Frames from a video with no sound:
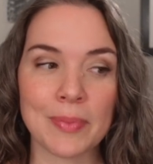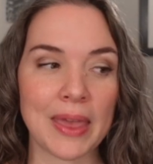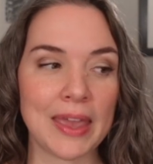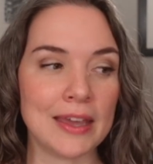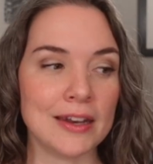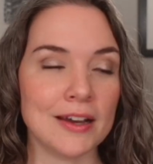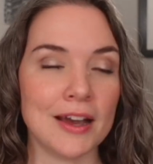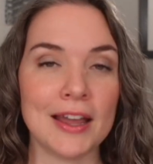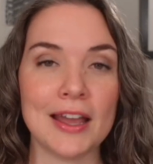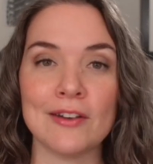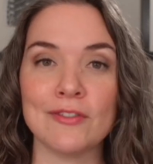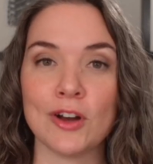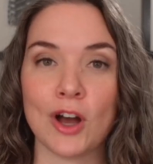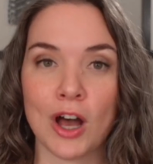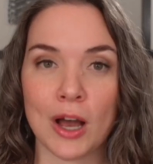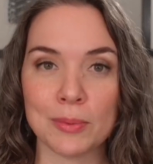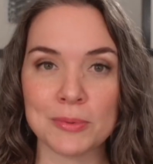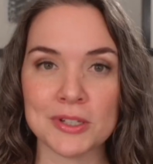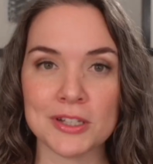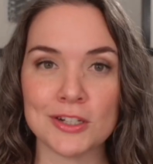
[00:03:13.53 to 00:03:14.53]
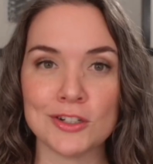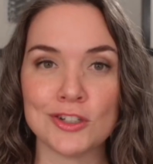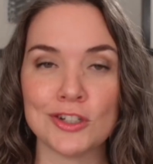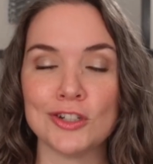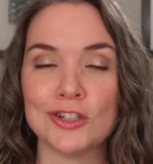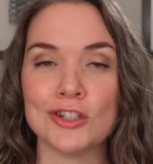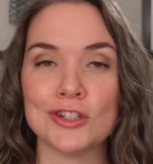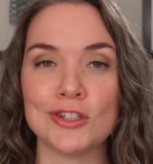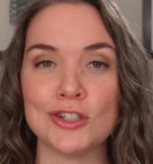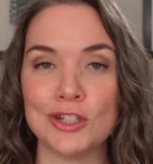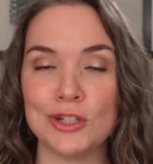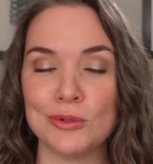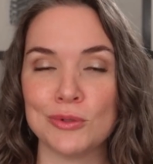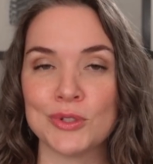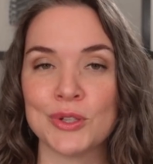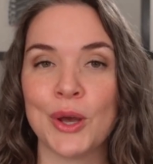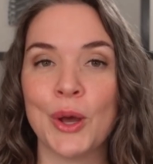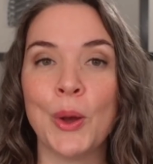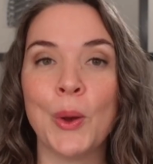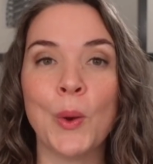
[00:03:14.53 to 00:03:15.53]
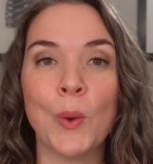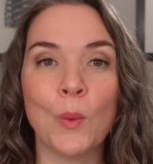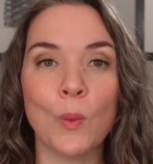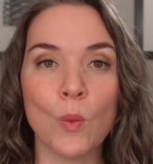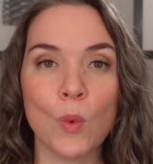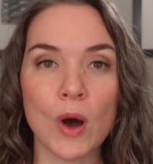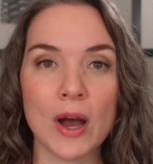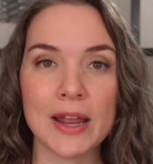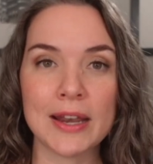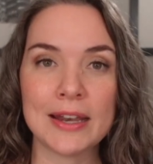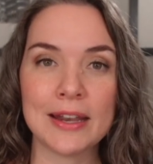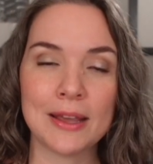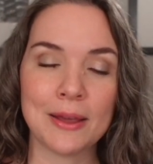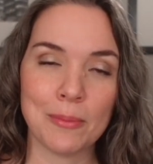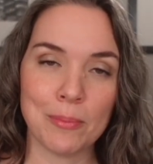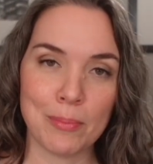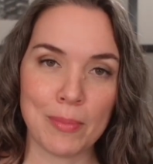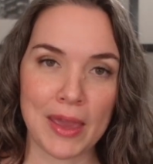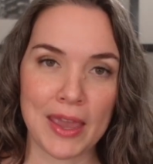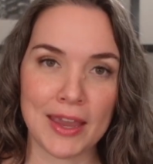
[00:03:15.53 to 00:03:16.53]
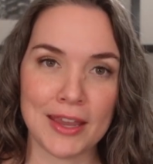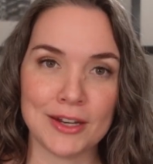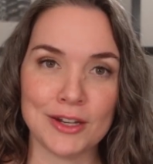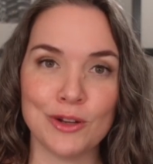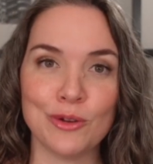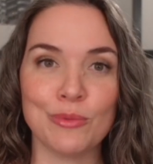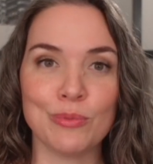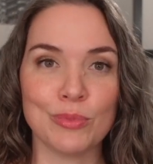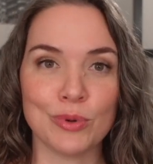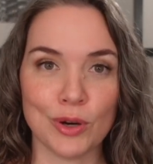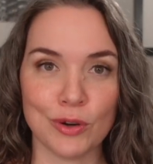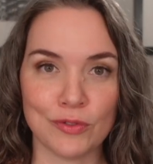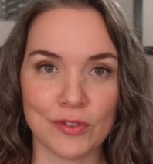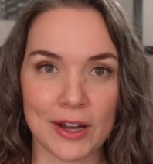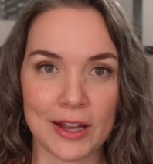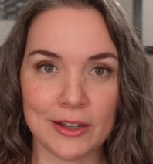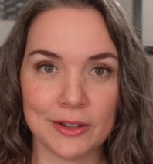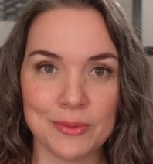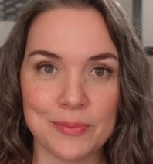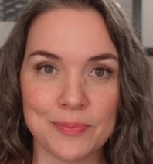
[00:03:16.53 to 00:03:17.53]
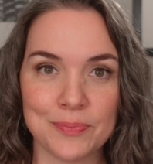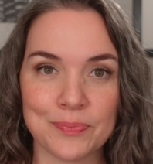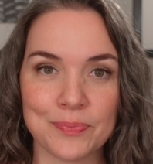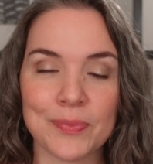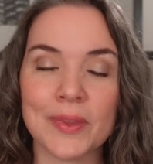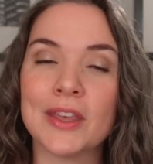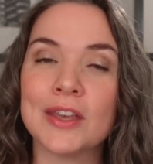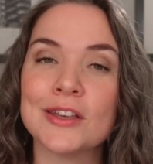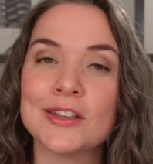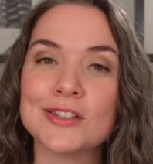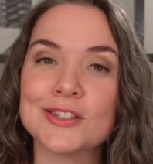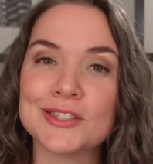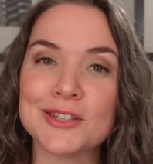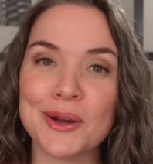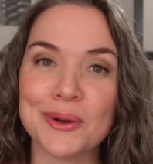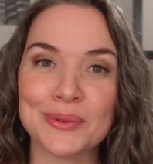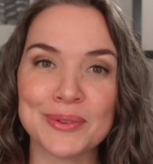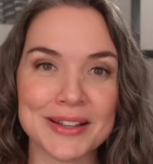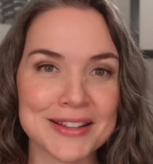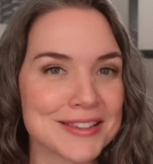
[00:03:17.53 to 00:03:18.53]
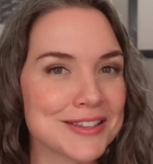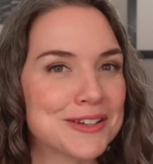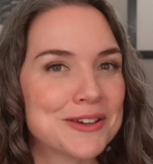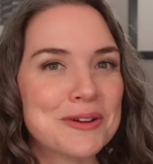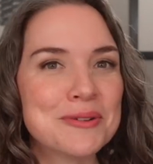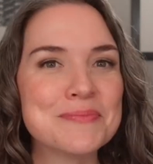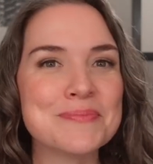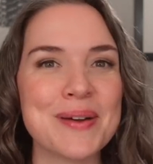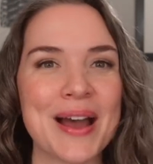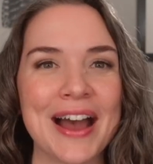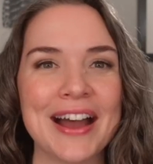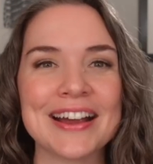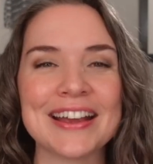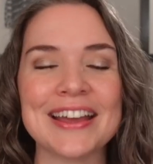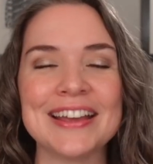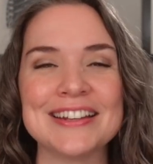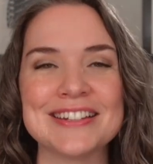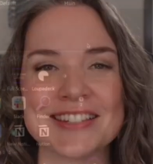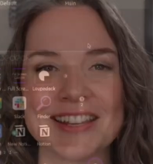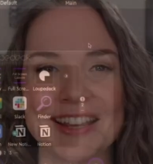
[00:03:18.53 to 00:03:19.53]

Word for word: and I have opted to just use one main profile. So let's go back and